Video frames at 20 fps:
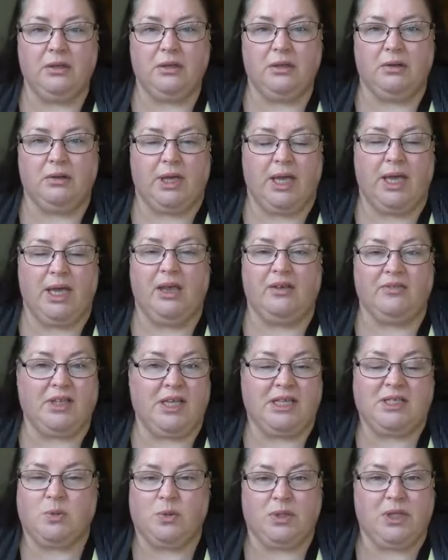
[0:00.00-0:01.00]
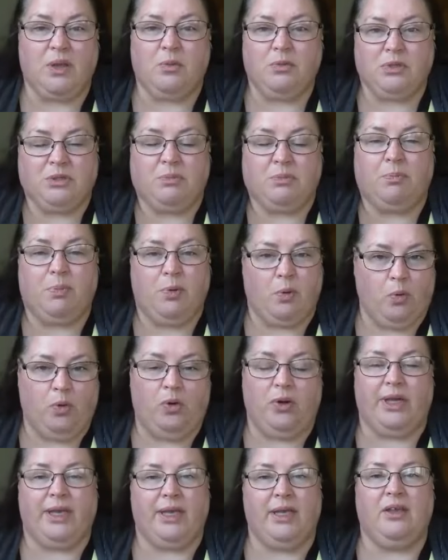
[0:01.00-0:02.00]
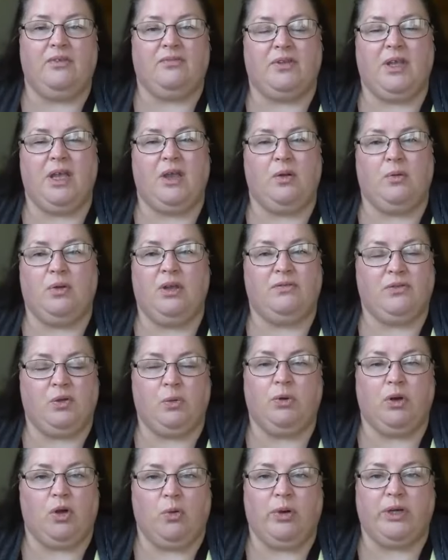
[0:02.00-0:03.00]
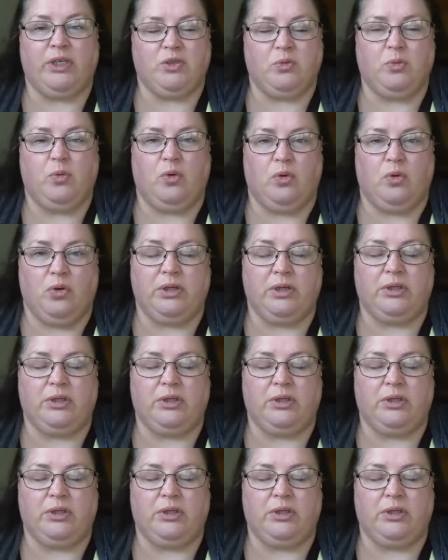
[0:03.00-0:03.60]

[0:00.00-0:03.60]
Okay, that's what they would employ if they if you were going to war.